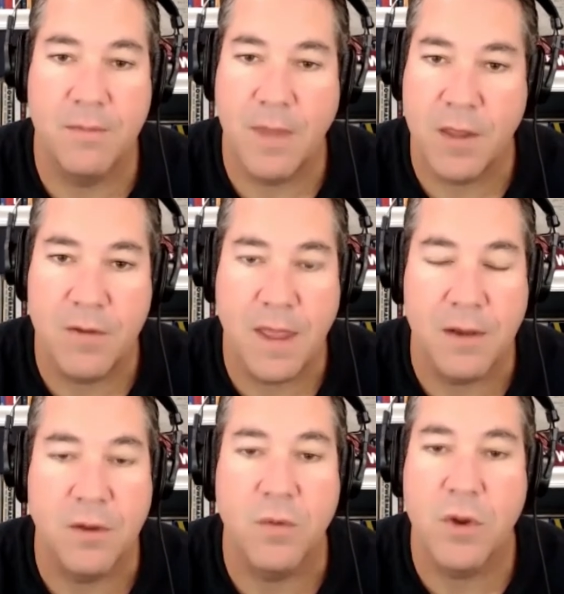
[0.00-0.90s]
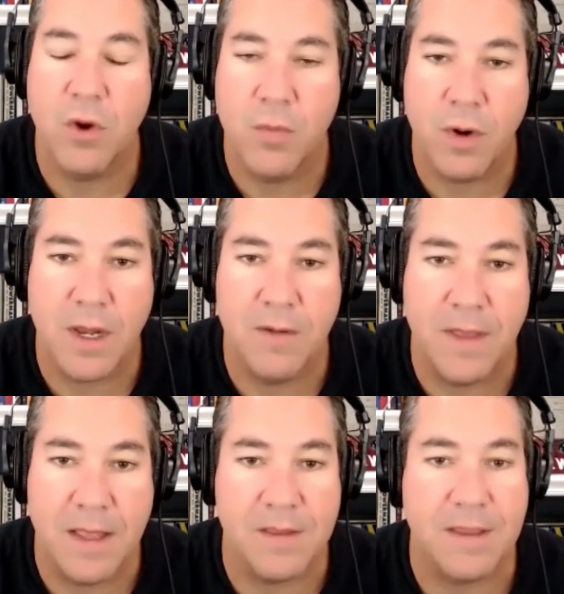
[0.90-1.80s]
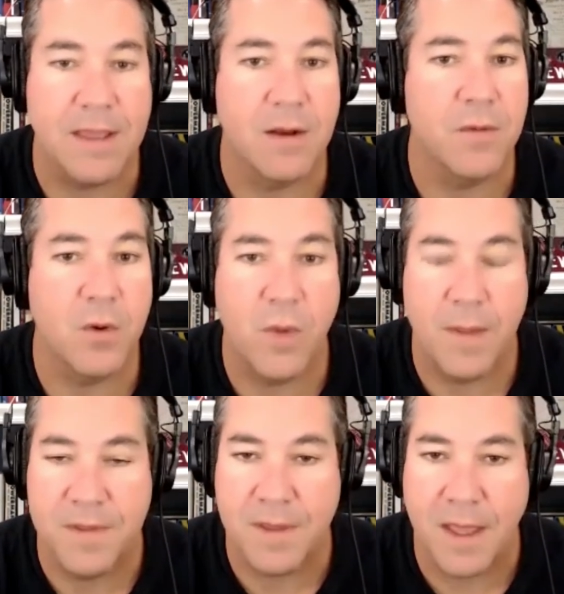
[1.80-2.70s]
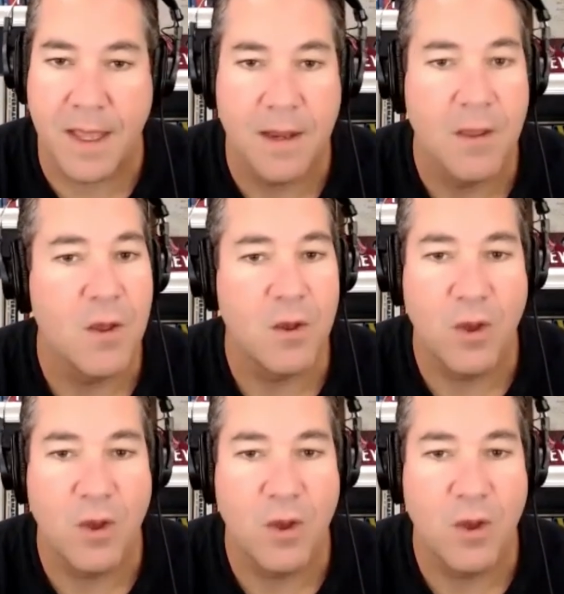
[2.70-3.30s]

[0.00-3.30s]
like you said, doing your homework in advance, get on their website, mm.